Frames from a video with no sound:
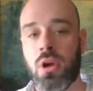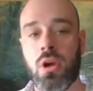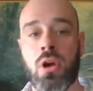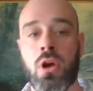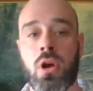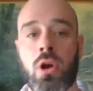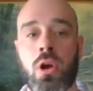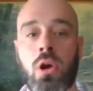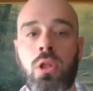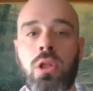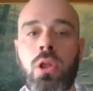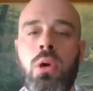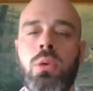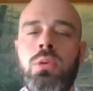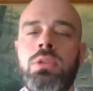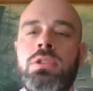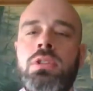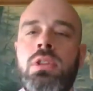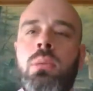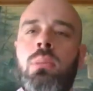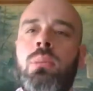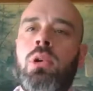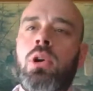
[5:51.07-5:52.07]
close
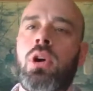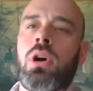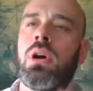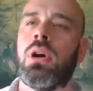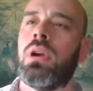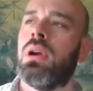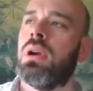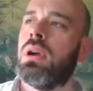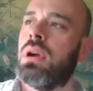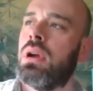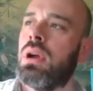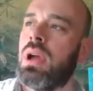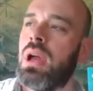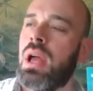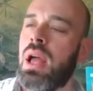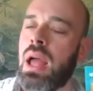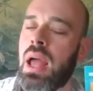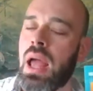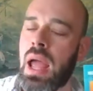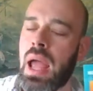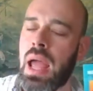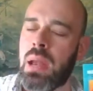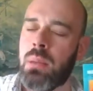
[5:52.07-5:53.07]
the book
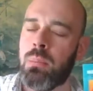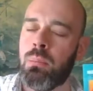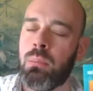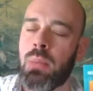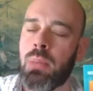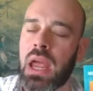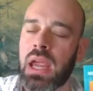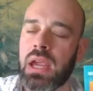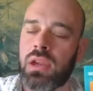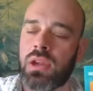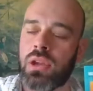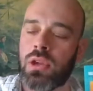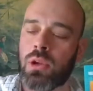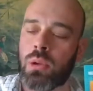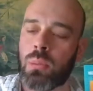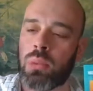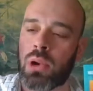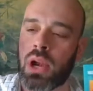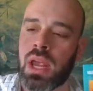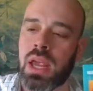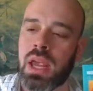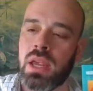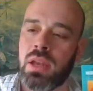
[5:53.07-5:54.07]
and make your
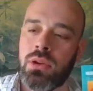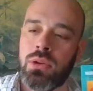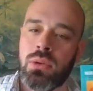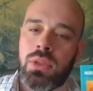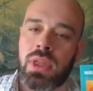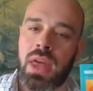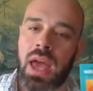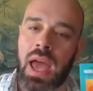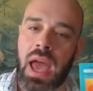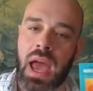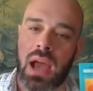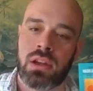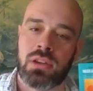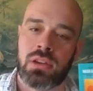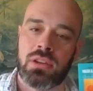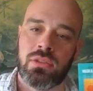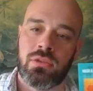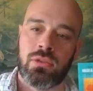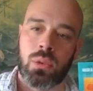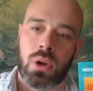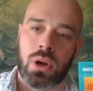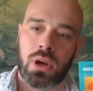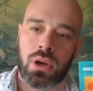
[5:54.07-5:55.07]
brain do the
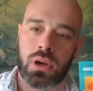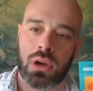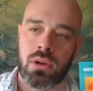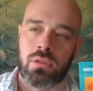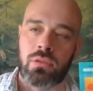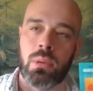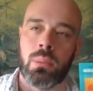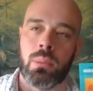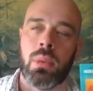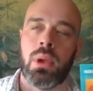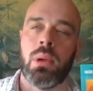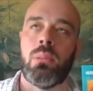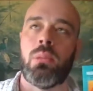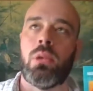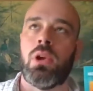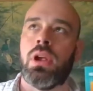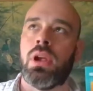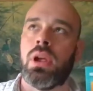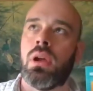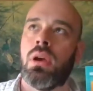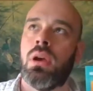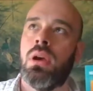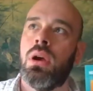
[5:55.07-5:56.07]
active work of
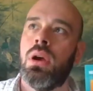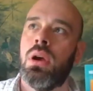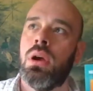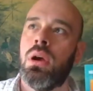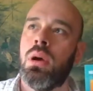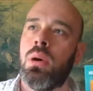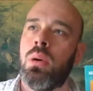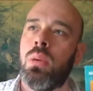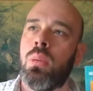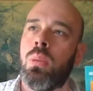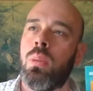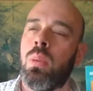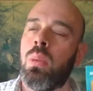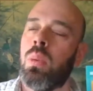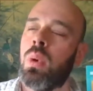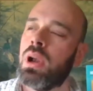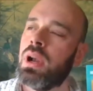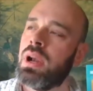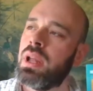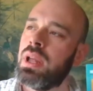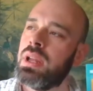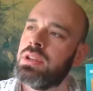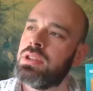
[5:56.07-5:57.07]
remembering. What
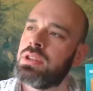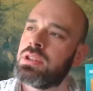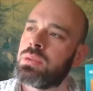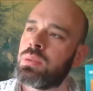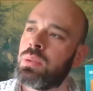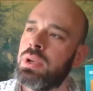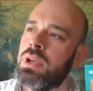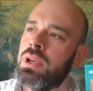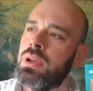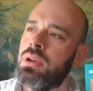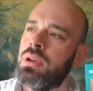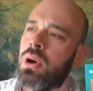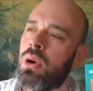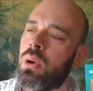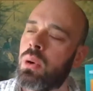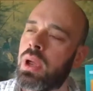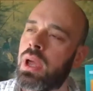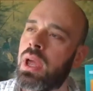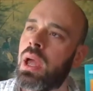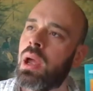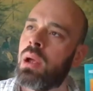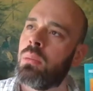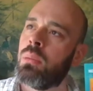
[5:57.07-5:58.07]
did I just read?
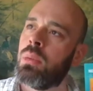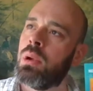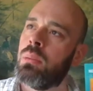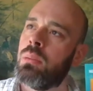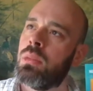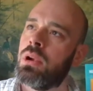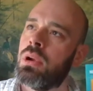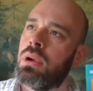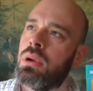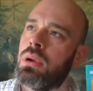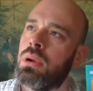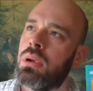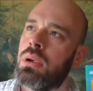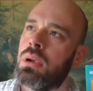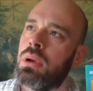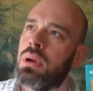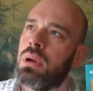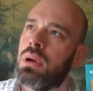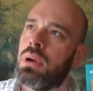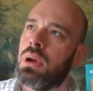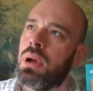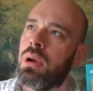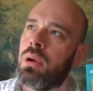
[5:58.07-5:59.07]
Okay, I remember
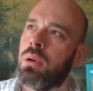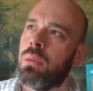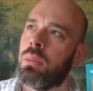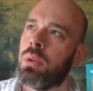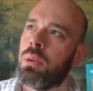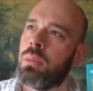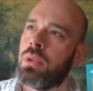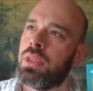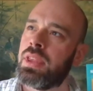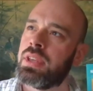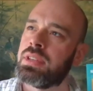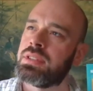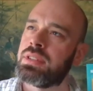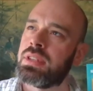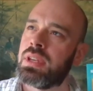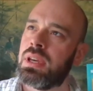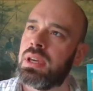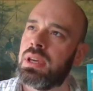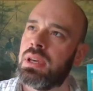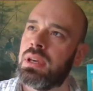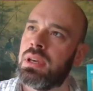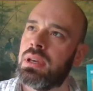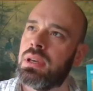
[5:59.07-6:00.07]
they
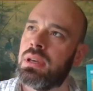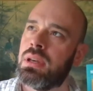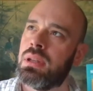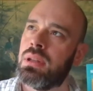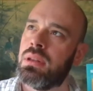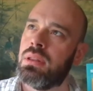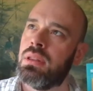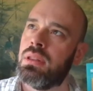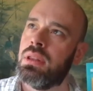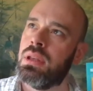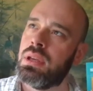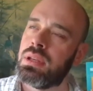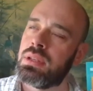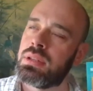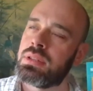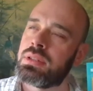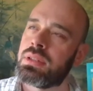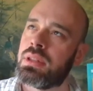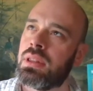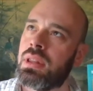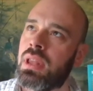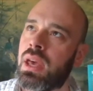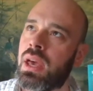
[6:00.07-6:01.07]
said
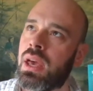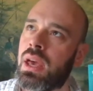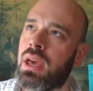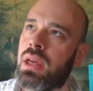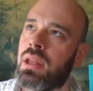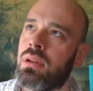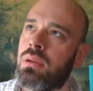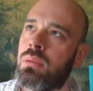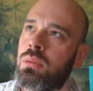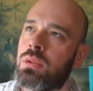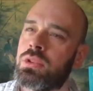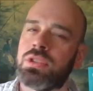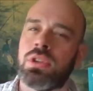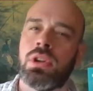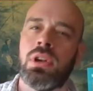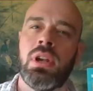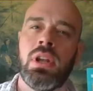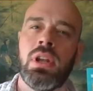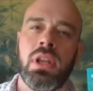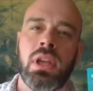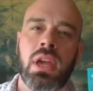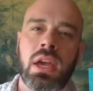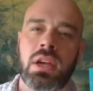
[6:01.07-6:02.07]
this and that. Was there
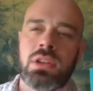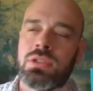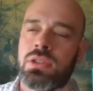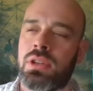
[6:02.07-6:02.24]
any extra